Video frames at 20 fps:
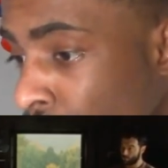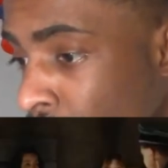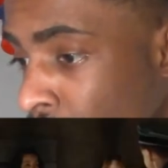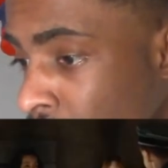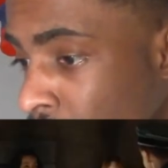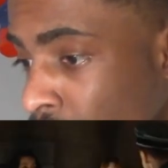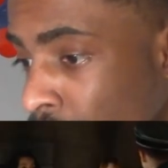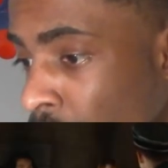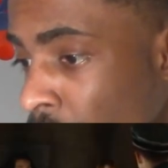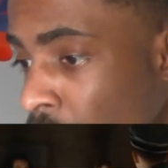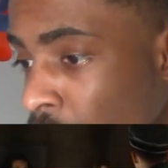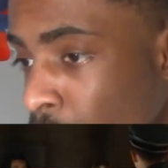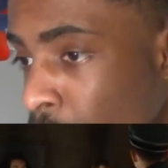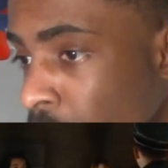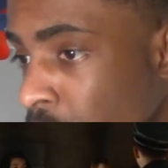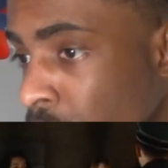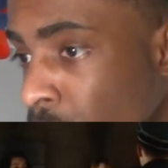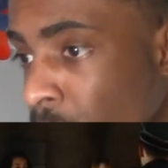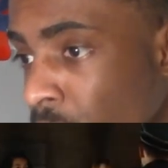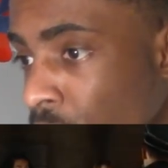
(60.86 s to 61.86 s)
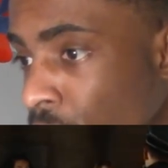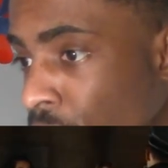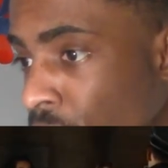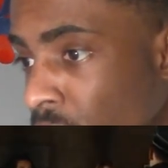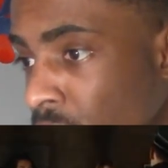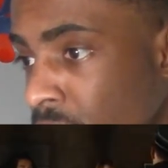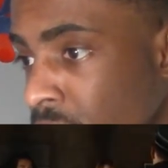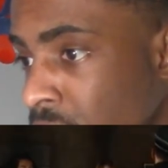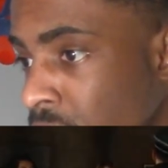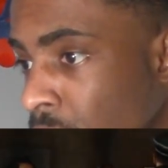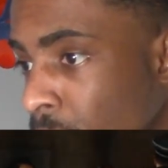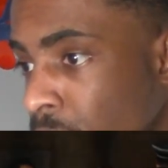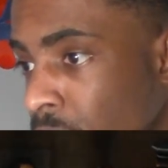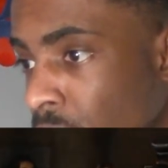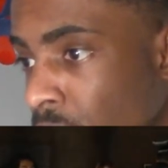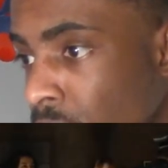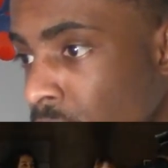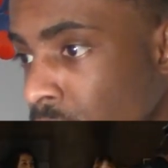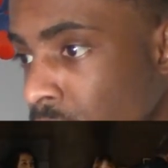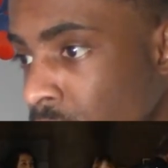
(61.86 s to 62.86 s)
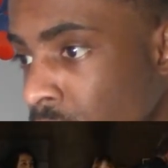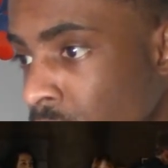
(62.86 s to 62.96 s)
There gotta be some motherfucking subtitles.